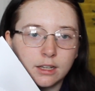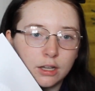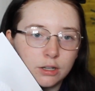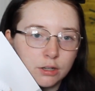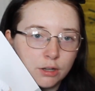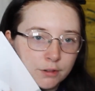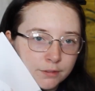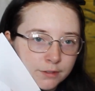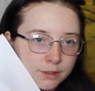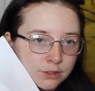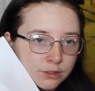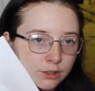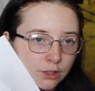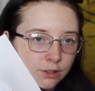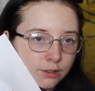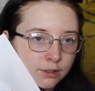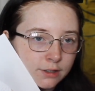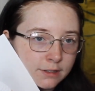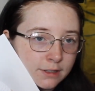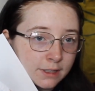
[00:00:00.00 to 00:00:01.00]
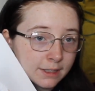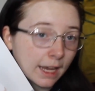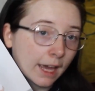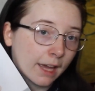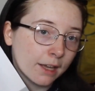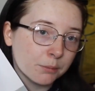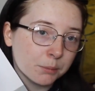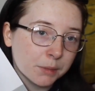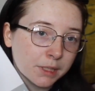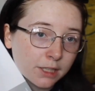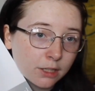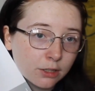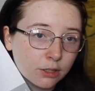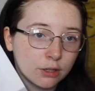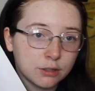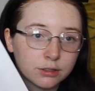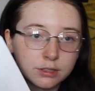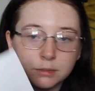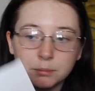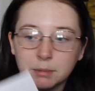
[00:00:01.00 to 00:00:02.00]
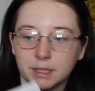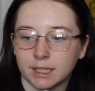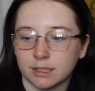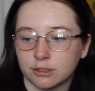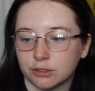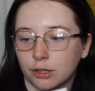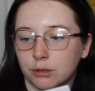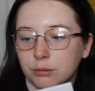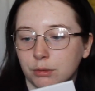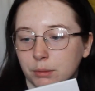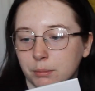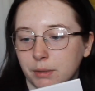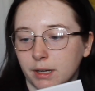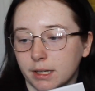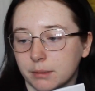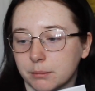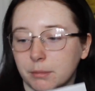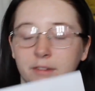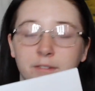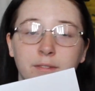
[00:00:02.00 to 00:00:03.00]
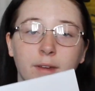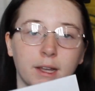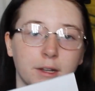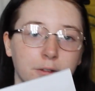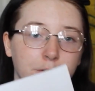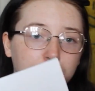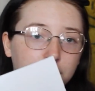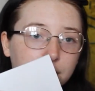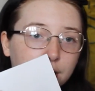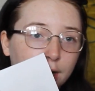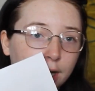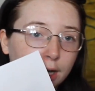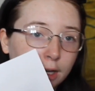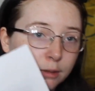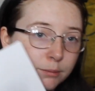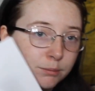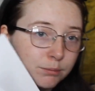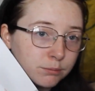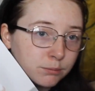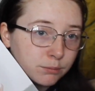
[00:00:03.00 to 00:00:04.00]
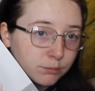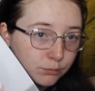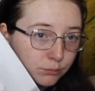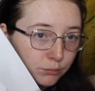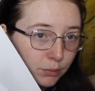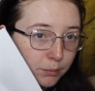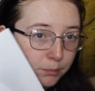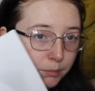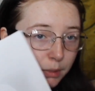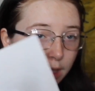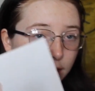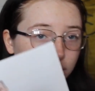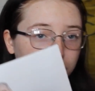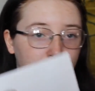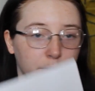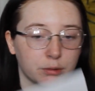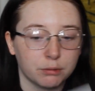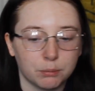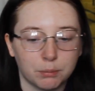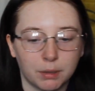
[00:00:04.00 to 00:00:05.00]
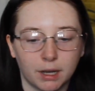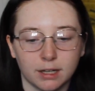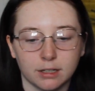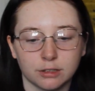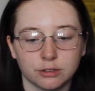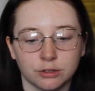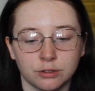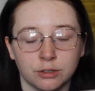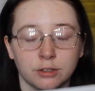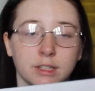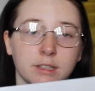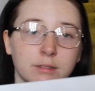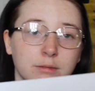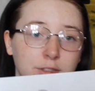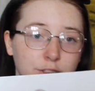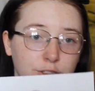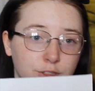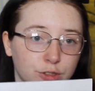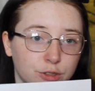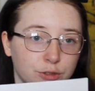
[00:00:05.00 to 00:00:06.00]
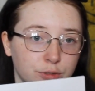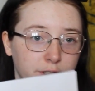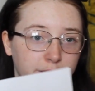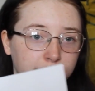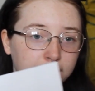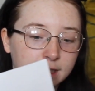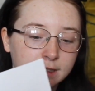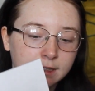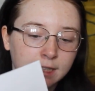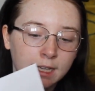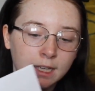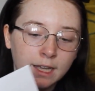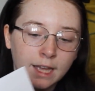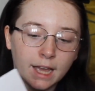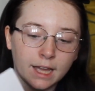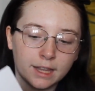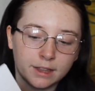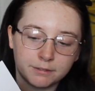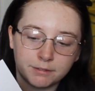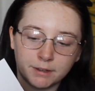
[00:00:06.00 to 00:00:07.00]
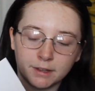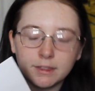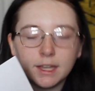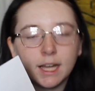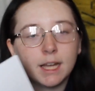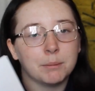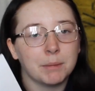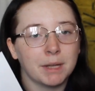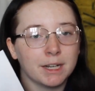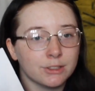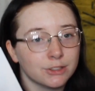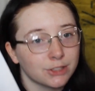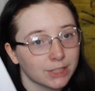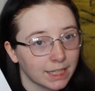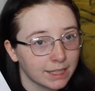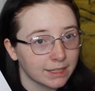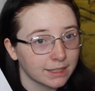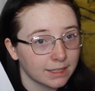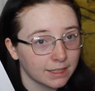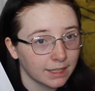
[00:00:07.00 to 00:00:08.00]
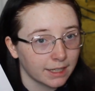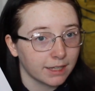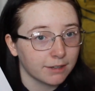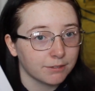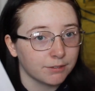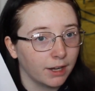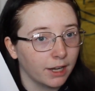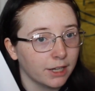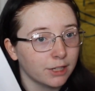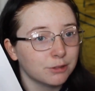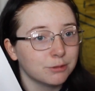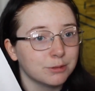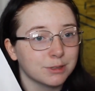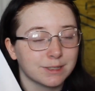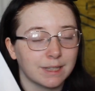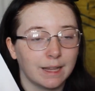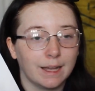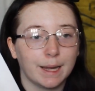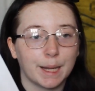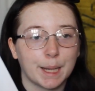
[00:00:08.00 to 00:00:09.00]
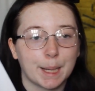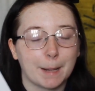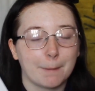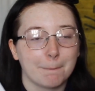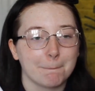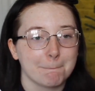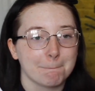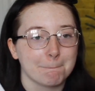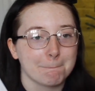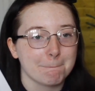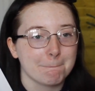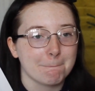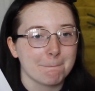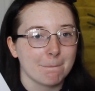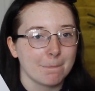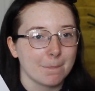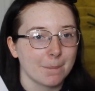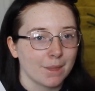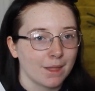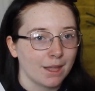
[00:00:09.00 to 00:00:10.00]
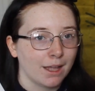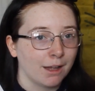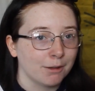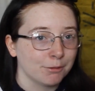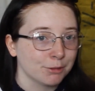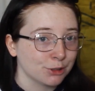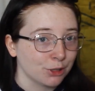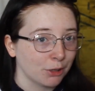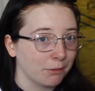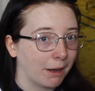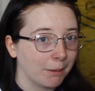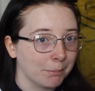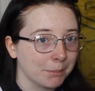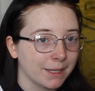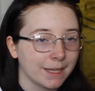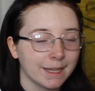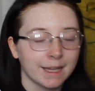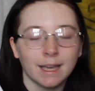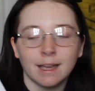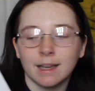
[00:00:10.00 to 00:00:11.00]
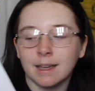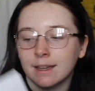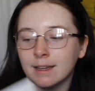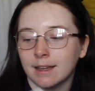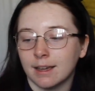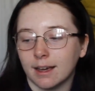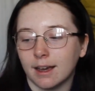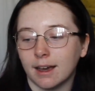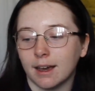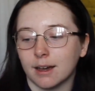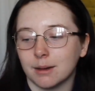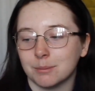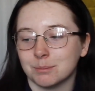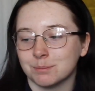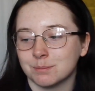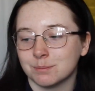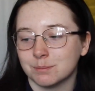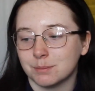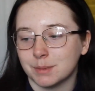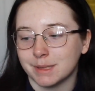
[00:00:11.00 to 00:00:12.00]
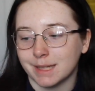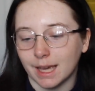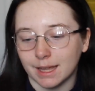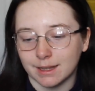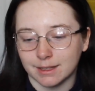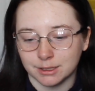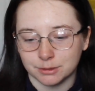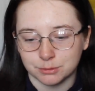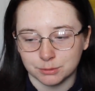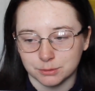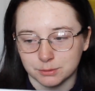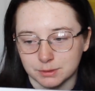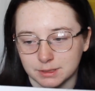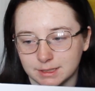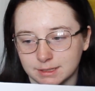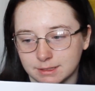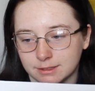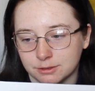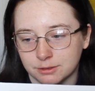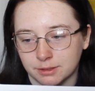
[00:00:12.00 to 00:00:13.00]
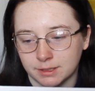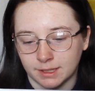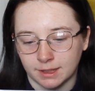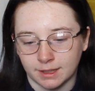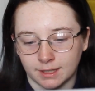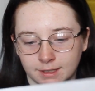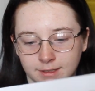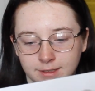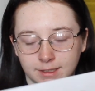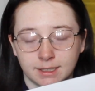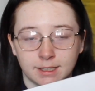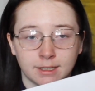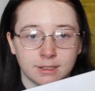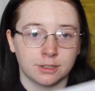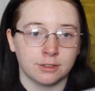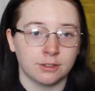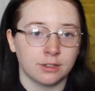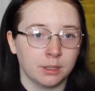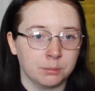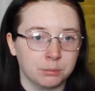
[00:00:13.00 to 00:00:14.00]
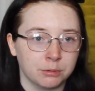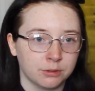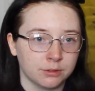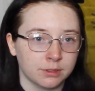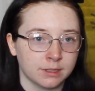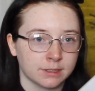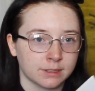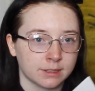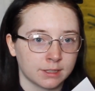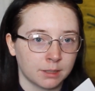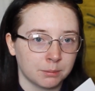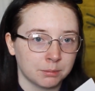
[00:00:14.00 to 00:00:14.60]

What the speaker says: a lot of the songs again mean a lot to me. It's got one of my favourite 21 Pilots song on it, which is Trees, and the fact that I managed to get the clear vinyl was like, I was so happy. But yeah, this was released in 2013. I bought this